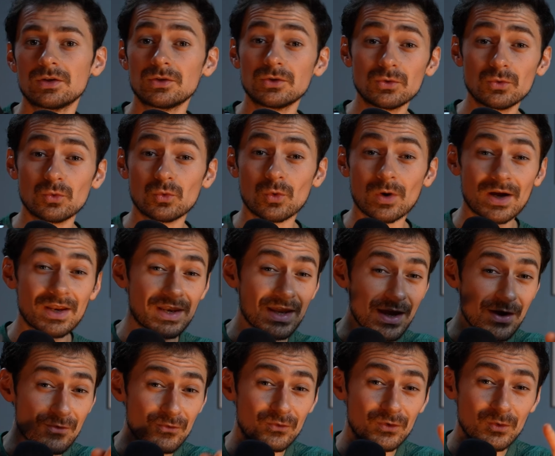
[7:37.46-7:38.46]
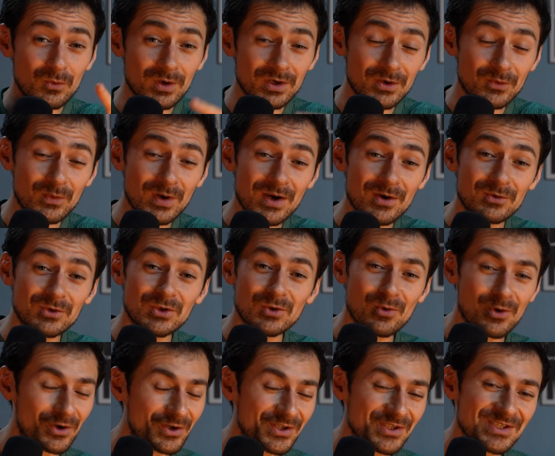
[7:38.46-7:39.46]
you and everyone around you
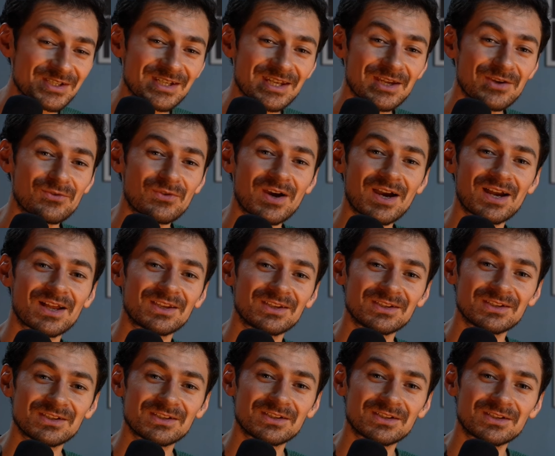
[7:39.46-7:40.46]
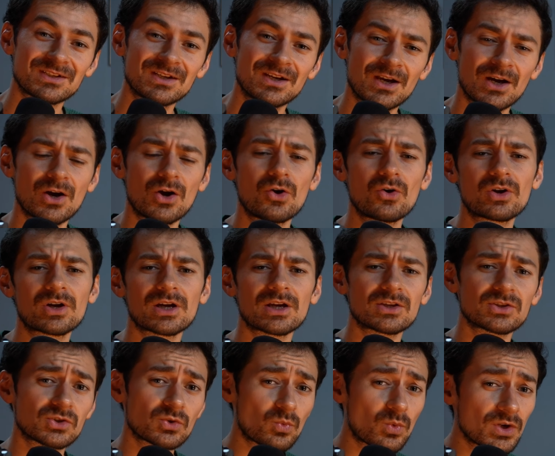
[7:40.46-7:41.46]
are in safe hands. Okay,
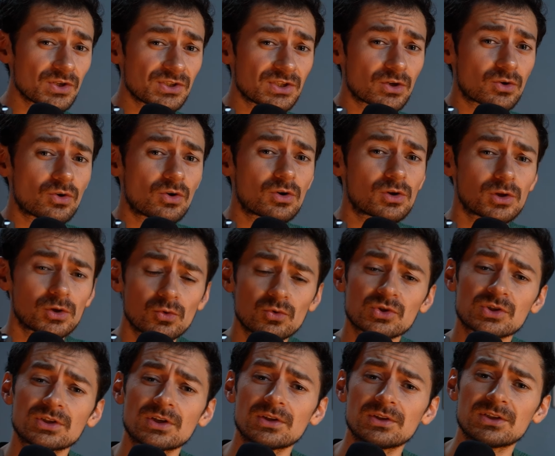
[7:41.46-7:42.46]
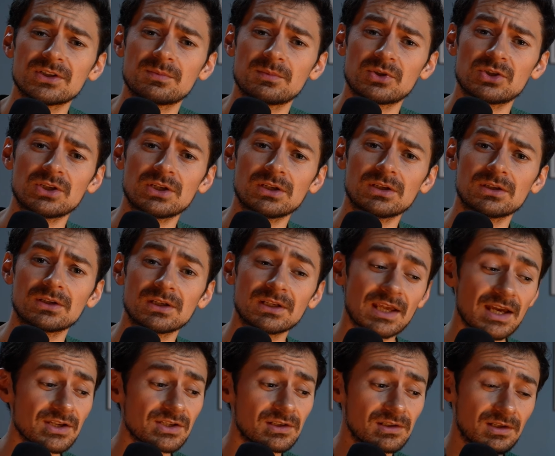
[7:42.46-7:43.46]
so what's the conclusion on this machine? It
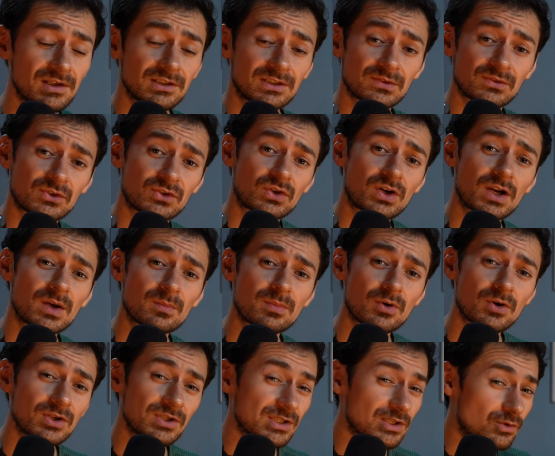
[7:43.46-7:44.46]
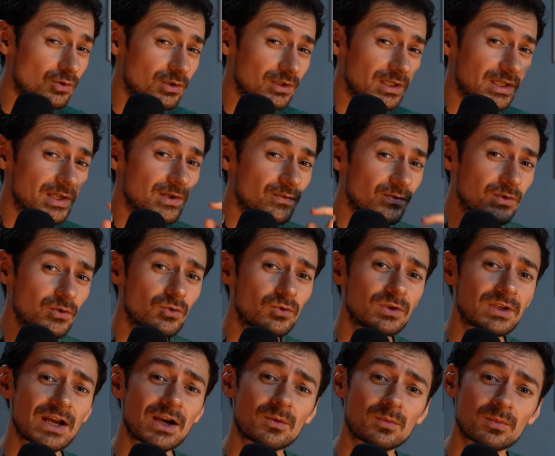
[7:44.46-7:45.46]
has a lot of strong points and only a few
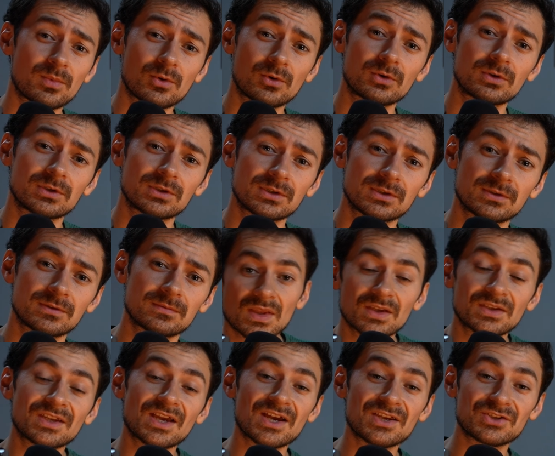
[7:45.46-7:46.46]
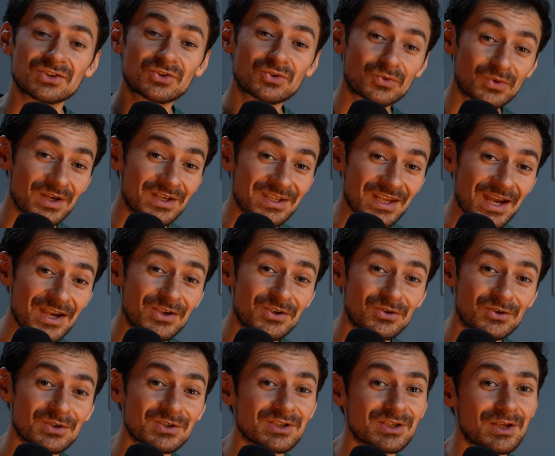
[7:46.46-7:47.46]
down points. It has great
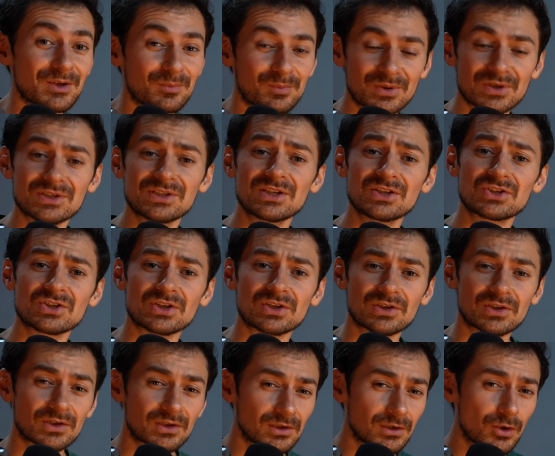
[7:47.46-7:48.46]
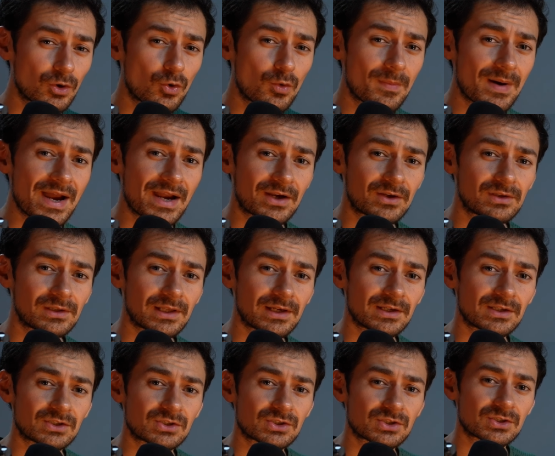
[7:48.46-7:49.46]
accuracy, precision, low
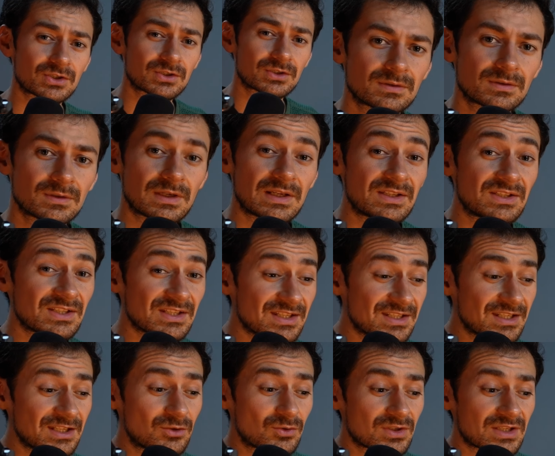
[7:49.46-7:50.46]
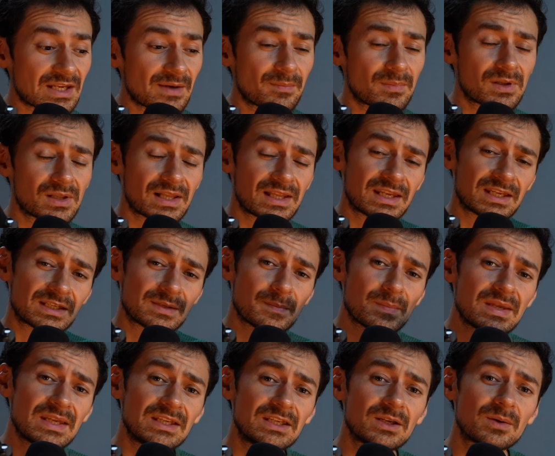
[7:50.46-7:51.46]
backlash. It's easy to assemble and at a
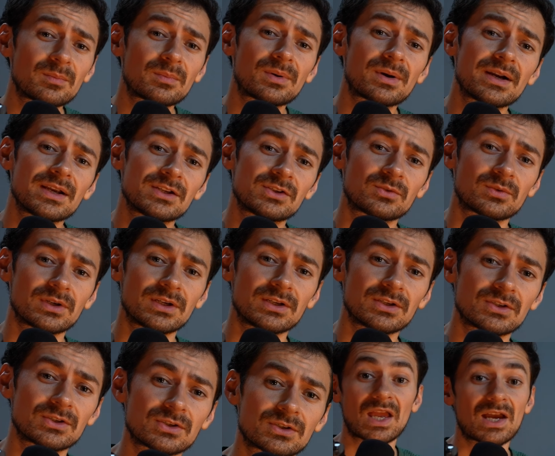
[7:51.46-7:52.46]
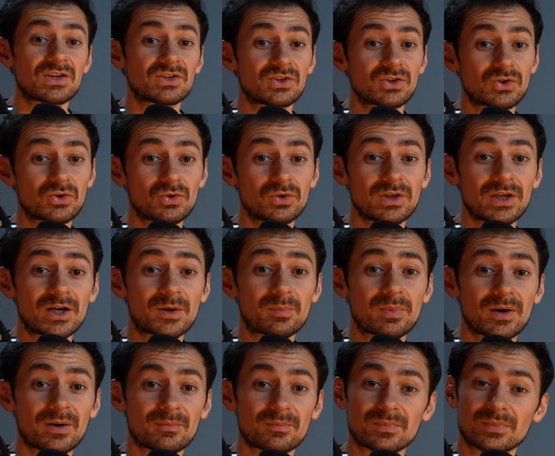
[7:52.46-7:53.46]
medium price range. It has a good air
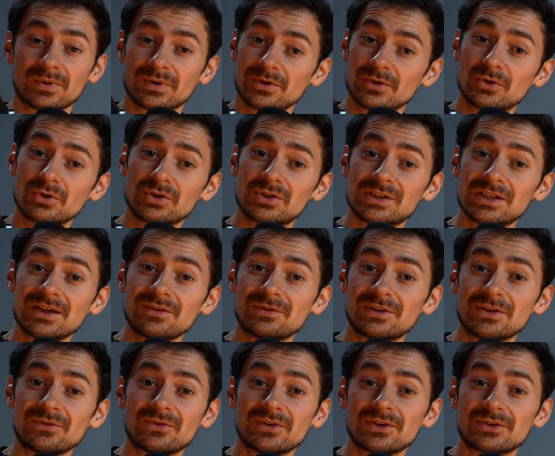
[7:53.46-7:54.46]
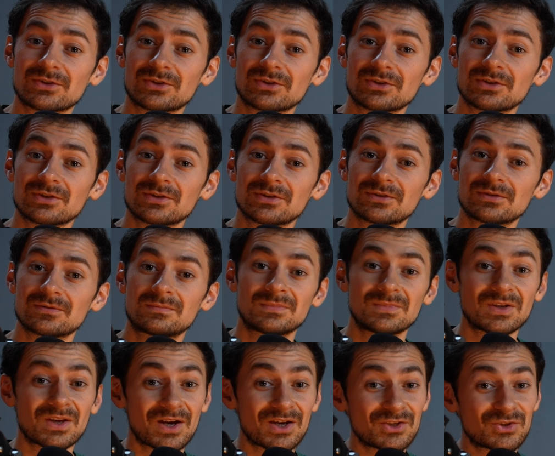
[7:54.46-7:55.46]
pump, good safety features,
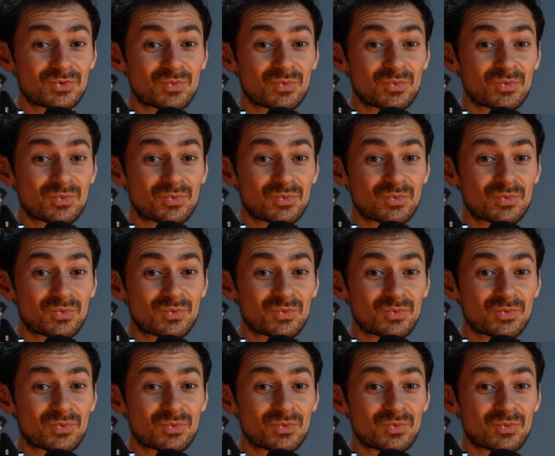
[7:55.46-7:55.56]
nice